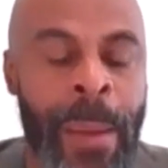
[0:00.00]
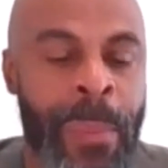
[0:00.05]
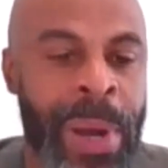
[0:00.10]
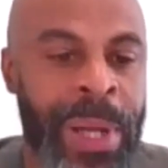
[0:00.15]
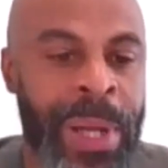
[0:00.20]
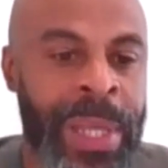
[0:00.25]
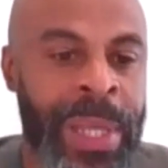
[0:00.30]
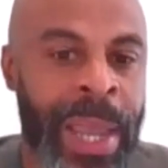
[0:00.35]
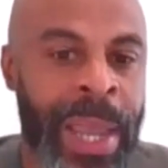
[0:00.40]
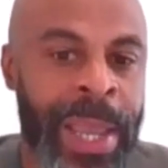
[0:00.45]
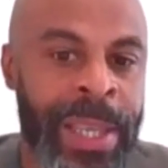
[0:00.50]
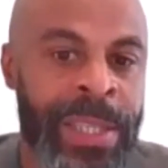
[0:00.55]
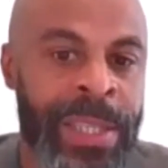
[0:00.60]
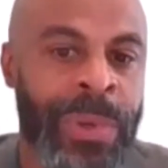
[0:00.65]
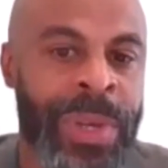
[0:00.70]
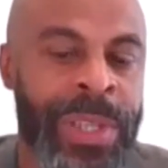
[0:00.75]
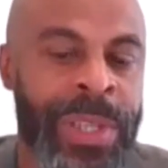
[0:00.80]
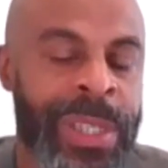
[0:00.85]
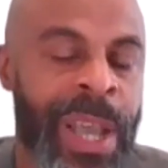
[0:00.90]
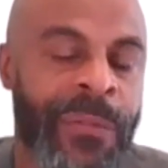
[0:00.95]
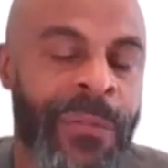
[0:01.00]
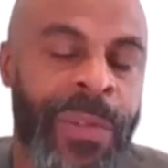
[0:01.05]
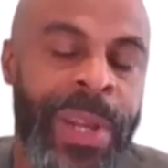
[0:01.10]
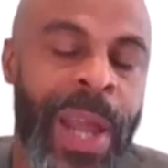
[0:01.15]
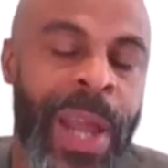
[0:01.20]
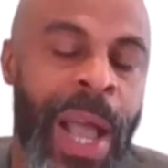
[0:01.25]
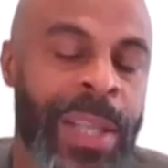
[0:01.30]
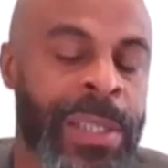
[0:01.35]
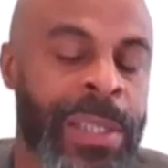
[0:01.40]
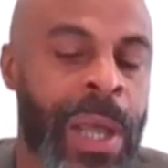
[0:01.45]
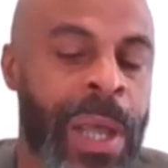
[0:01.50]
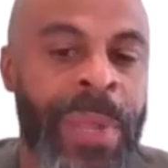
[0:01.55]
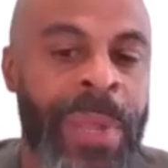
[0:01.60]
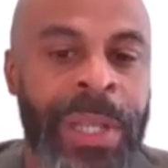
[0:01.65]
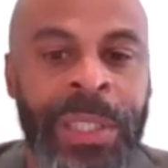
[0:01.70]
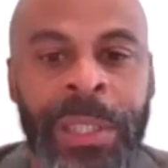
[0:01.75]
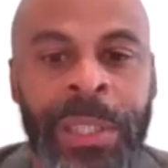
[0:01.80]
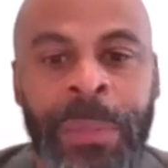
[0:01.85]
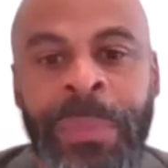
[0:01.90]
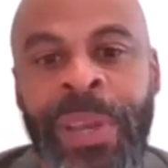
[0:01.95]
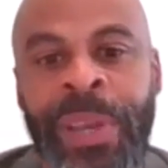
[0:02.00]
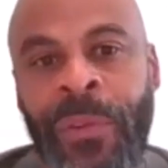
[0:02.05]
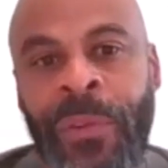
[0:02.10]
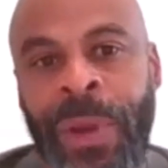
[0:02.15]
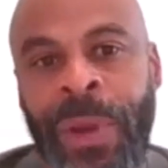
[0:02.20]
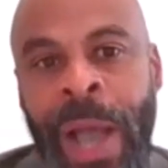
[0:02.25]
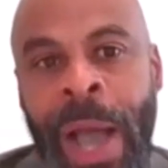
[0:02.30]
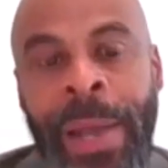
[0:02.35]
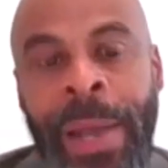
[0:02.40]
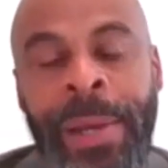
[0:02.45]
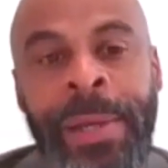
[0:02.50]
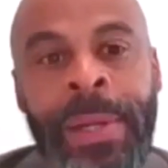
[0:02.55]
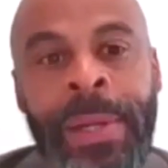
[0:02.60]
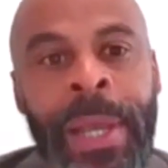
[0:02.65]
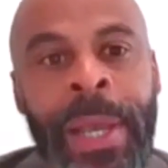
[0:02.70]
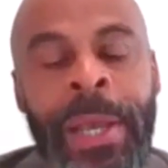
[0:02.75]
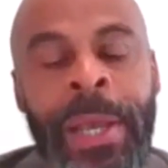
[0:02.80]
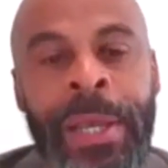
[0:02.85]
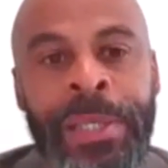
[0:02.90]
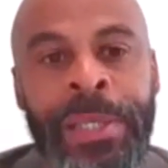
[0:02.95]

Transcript: But uh, history is definitely not something that should be forgotten.